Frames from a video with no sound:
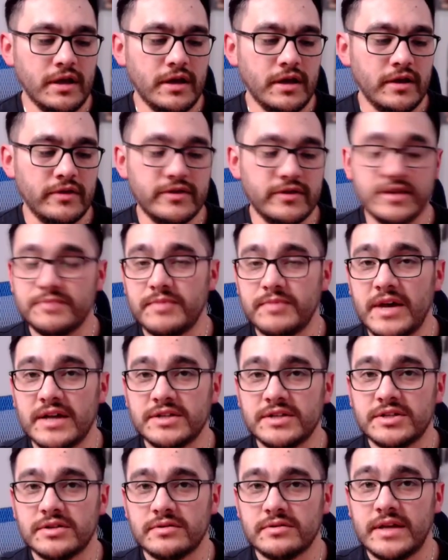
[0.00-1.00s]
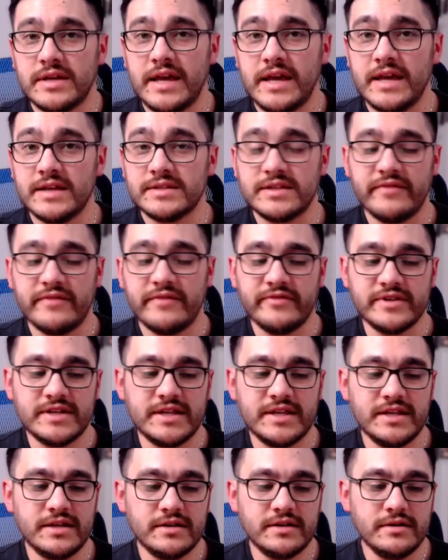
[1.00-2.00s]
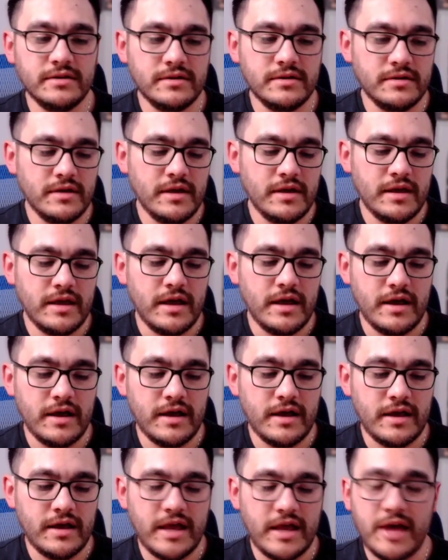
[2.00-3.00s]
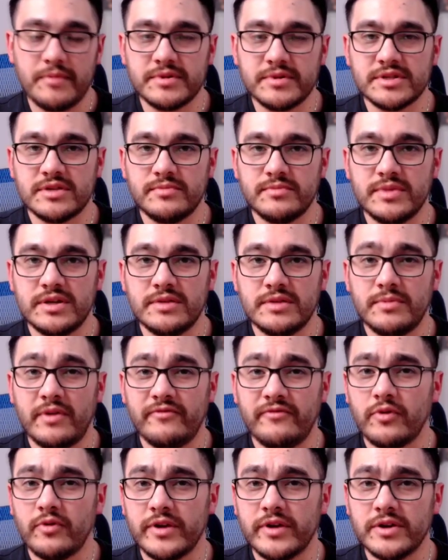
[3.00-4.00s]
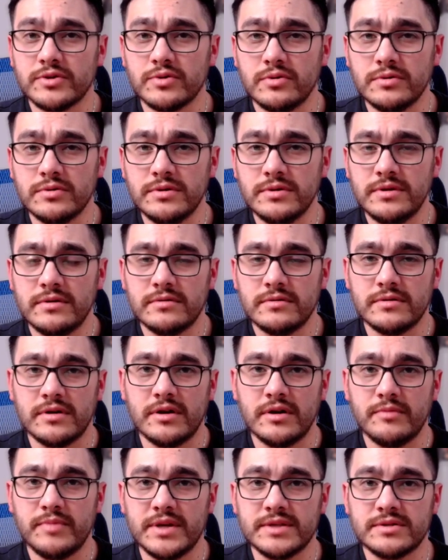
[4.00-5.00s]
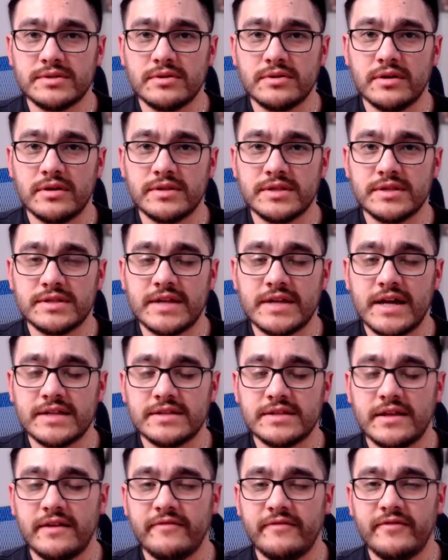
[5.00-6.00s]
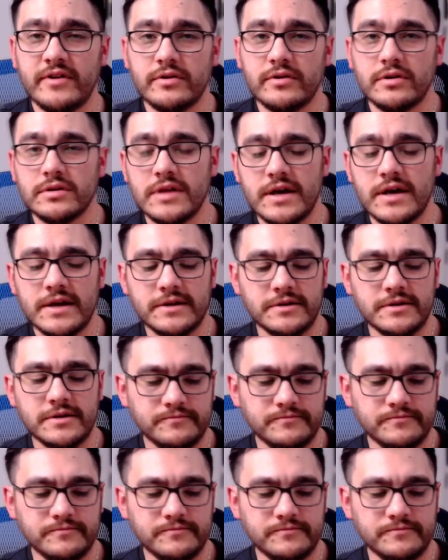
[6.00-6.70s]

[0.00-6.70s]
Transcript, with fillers: This batch, KS17, uh, happens to be about four years old, uh, based on the stats that I found online.